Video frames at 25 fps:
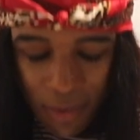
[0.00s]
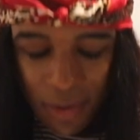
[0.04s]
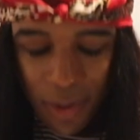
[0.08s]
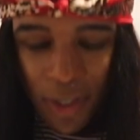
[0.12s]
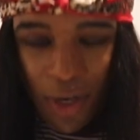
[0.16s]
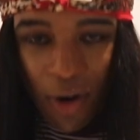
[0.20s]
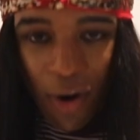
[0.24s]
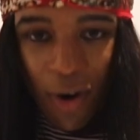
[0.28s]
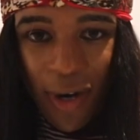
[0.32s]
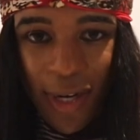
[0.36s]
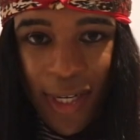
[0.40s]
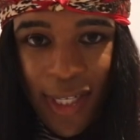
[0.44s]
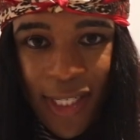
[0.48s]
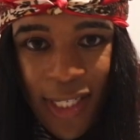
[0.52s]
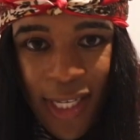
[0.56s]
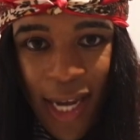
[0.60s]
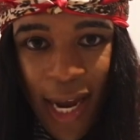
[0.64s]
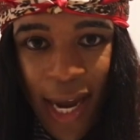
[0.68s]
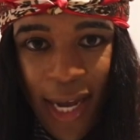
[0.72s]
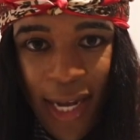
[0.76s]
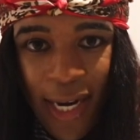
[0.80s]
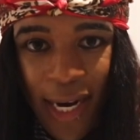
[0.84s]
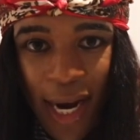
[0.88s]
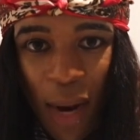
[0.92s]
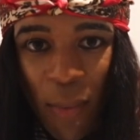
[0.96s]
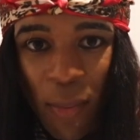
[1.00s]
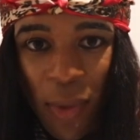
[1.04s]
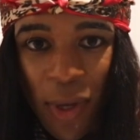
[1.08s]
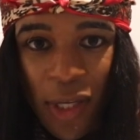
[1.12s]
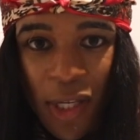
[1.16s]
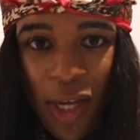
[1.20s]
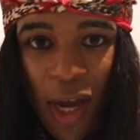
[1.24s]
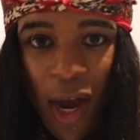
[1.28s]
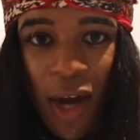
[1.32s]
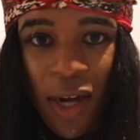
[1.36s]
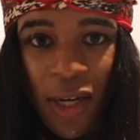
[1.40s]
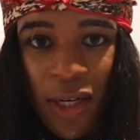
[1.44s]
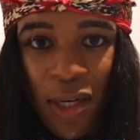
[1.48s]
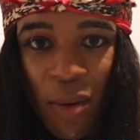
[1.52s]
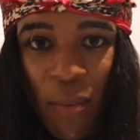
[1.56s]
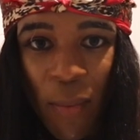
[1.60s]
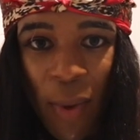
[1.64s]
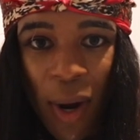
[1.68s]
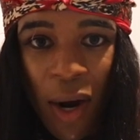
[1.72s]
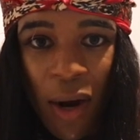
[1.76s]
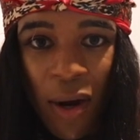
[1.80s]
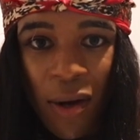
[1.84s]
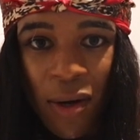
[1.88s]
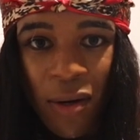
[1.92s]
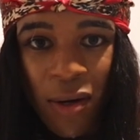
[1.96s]
I'm so excited. I've been talking
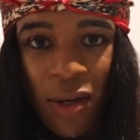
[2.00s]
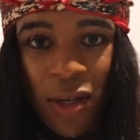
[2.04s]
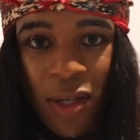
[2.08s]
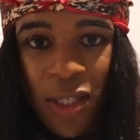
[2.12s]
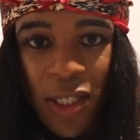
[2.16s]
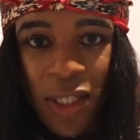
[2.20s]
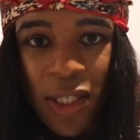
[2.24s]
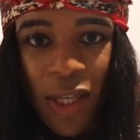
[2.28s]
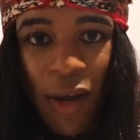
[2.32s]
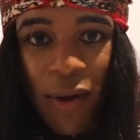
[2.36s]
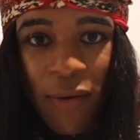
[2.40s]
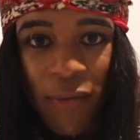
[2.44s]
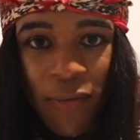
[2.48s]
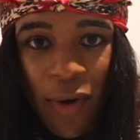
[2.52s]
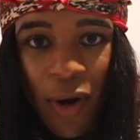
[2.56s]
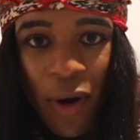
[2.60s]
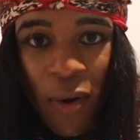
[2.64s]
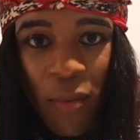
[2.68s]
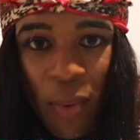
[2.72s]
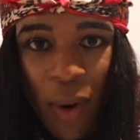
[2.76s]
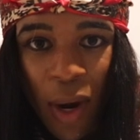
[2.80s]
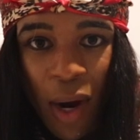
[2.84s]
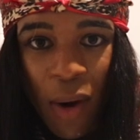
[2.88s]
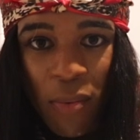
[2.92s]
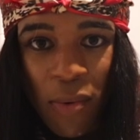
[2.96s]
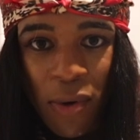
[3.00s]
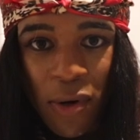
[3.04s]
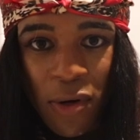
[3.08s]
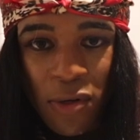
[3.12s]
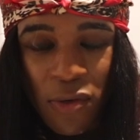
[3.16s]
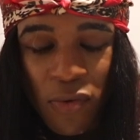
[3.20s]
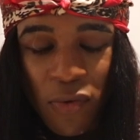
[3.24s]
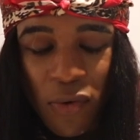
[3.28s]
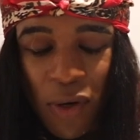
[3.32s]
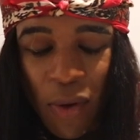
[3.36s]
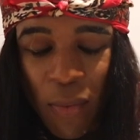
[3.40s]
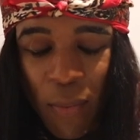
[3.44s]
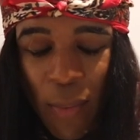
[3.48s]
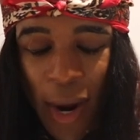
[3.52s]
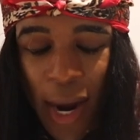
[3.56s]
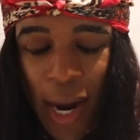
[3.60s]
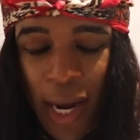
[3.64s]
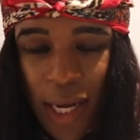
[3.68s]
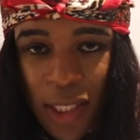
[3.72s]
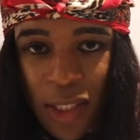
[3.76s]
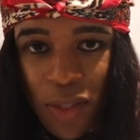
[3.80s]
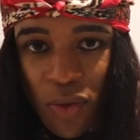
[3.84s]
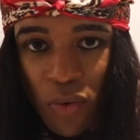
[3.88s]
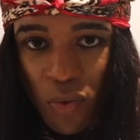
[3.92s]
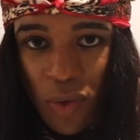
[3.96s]
about stuffed bell peppers for the
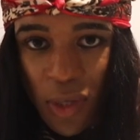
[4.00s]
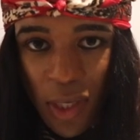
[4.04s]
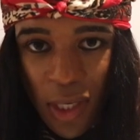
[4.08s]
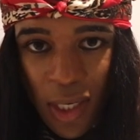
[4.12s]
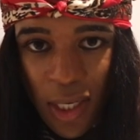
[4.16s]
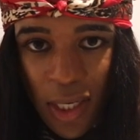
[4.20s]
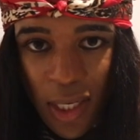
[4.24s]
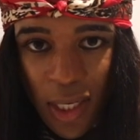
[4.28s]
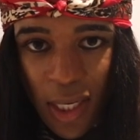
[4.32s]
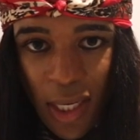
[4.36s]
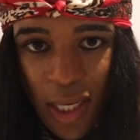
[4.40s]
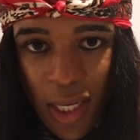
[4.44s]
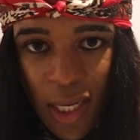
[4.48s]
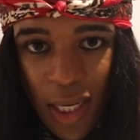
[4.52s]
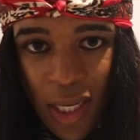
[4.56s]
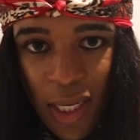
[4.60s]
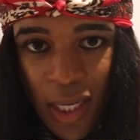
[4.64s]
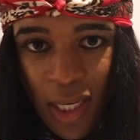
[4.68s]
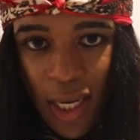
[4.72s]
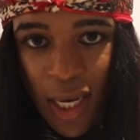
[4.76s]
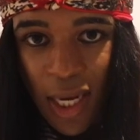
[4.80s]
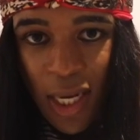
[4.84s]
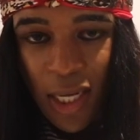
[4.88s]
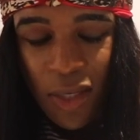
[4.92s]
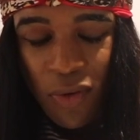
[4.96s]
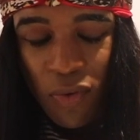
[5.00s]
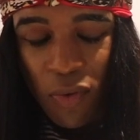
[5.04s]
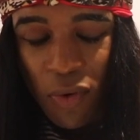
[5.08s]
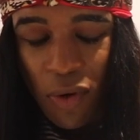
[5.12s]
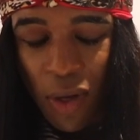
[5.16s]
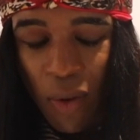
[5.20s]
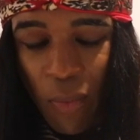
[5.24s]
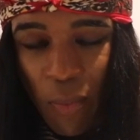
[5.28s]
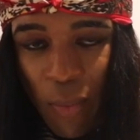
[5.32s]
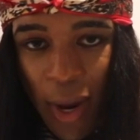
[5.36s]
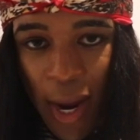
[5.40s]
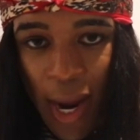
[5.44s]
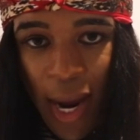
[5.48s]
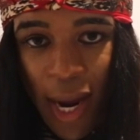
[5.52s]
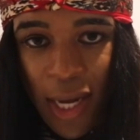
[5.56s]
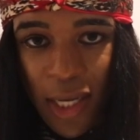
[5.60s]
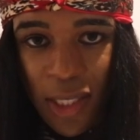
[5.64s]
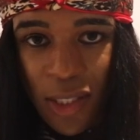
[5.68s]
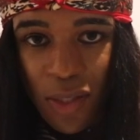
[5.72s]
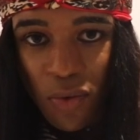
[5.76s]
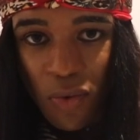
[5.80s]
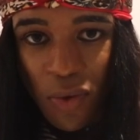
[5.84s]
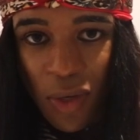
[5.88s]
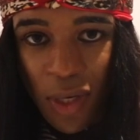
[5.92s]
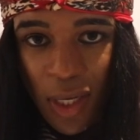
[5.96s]
past week. Yes, for the
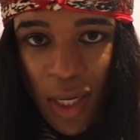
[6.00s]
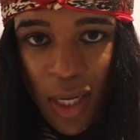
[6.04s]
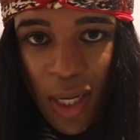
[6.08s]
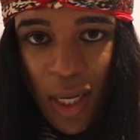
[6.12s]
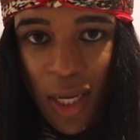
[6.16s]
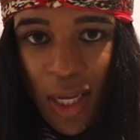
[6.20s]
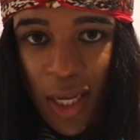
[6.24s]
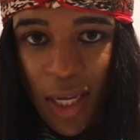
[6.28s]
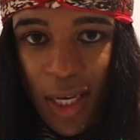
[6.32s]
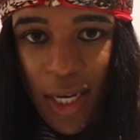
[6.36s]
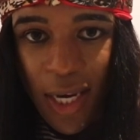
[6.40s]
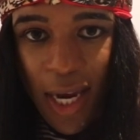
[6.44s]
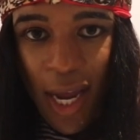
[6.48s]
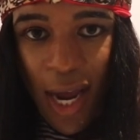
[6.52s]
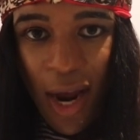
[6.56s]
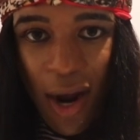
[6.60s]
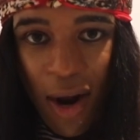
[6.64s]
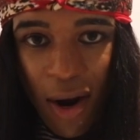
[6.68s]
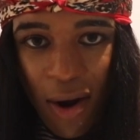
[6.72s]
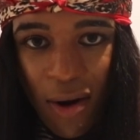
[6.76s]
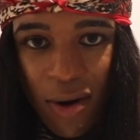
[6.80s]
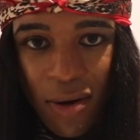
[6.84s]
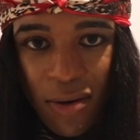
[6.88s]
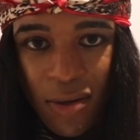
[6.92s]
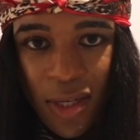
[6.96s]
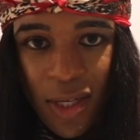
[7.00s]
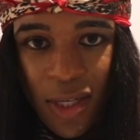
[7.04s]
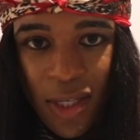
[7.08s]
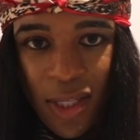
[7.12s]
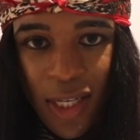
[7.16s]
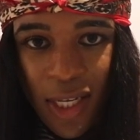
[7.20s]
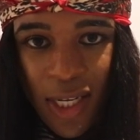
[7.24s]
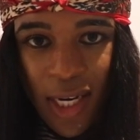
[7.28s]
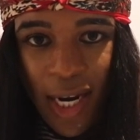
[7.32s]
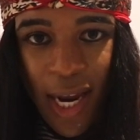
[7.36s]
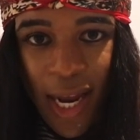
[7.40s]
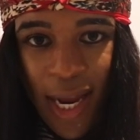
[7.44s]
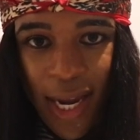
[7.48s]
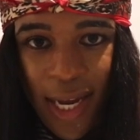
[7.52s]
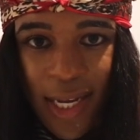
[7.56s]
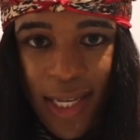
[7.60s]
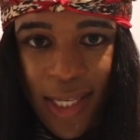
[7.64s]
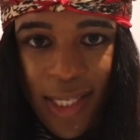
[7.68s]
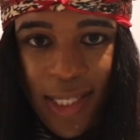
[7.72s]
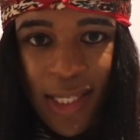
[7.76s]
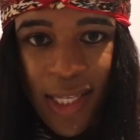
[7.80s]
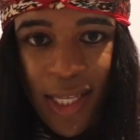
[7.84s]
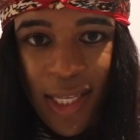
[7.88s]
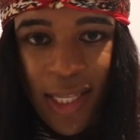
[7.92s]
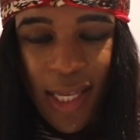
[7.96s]
past week, and now today
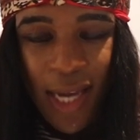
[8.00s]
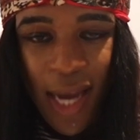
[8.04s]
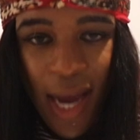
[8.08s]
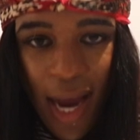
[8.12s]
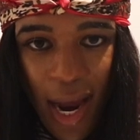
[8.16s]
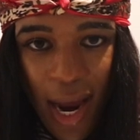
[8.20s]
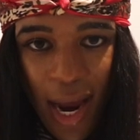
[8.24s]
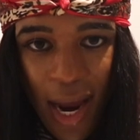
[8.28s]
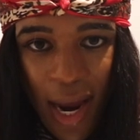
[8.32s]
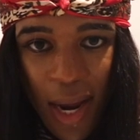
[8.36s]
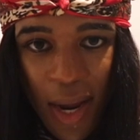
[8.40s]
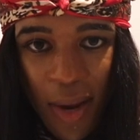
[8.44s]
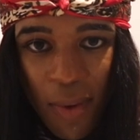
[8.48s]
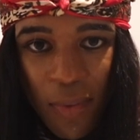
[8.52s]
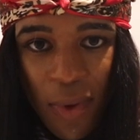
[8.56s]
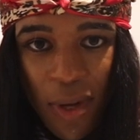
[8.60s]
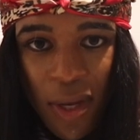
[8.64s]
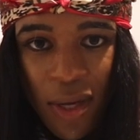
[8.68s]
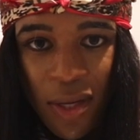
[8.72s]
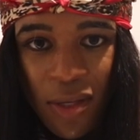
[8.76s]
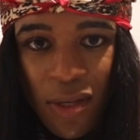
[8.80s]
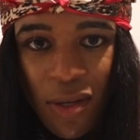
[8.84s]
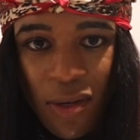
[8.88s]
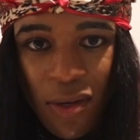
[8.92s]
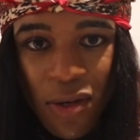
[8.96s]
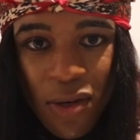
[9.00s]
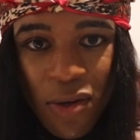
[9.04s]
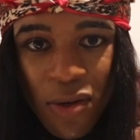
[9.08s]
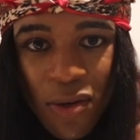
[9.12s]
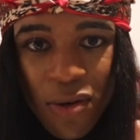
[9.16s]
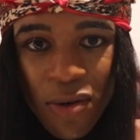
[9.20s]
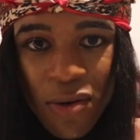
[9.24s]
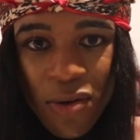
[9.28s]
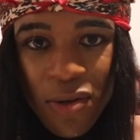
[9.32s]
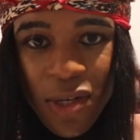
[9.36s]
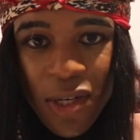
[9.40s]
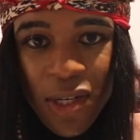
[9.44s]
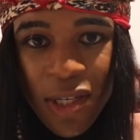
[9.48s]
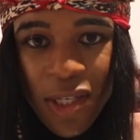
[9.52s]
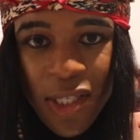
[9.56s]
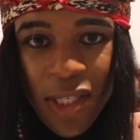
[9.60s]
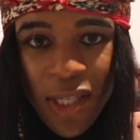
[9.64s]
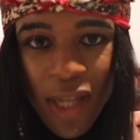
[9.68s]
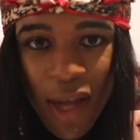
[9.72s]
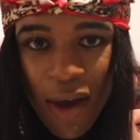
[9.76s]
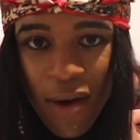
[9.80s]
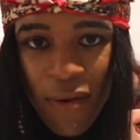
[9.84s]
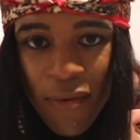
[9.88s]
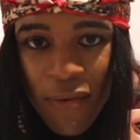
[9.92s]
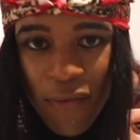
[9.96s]
is the time to do the
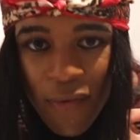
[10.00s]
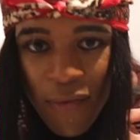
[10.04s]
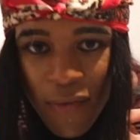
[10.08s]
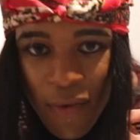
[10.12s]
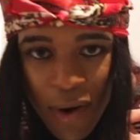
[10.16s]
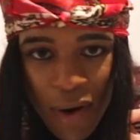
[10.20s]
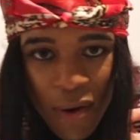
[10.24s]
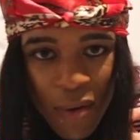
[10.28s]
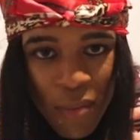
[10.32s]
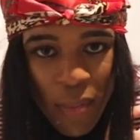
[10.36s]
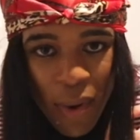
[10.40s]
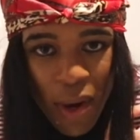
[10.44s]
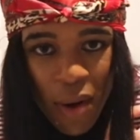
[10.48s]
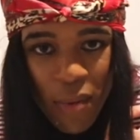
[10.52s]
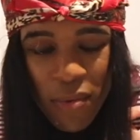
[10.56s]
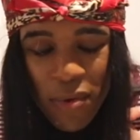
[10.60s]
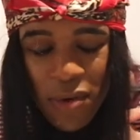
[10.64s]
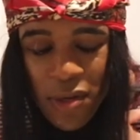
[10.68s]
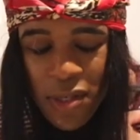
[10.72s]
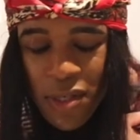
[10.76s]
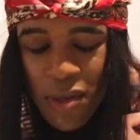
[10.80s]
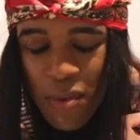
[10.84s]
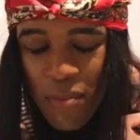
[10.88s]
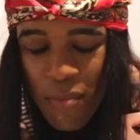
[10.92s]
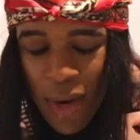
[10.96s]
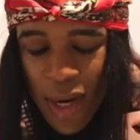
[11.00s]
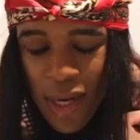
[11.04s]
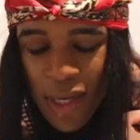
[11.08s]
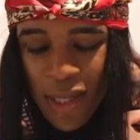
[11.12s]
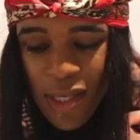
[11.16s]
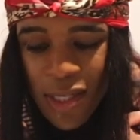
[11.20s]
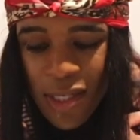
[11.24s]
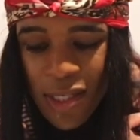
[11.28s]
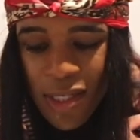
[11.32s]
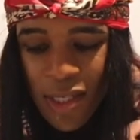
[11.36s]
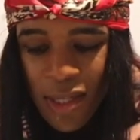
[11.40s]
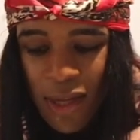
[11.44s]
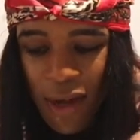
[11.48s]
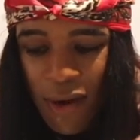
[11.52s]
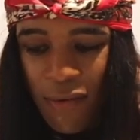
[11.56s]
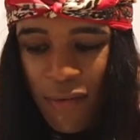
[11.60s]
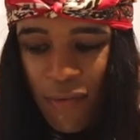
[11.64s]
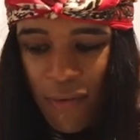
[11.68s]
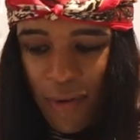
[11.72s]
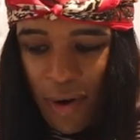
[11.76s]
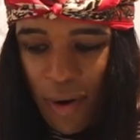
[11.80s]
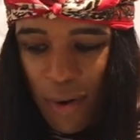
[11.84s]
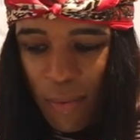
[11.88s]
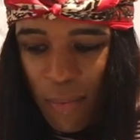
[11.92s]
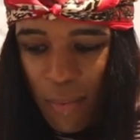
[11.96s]
stuffed bell peppers, to make the
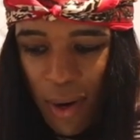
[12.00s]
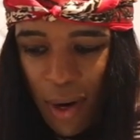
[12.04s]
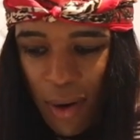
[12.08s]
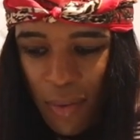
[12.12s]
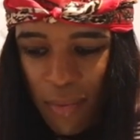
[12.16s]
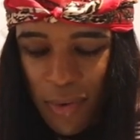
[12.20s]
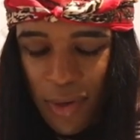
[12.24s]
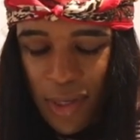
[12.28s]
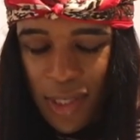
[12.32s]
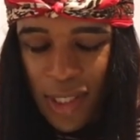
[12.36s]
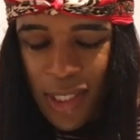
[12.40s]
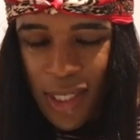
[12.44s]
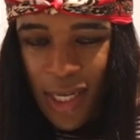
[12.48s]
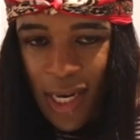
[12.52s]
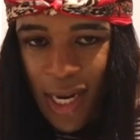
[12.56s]
stuffed bell peppers.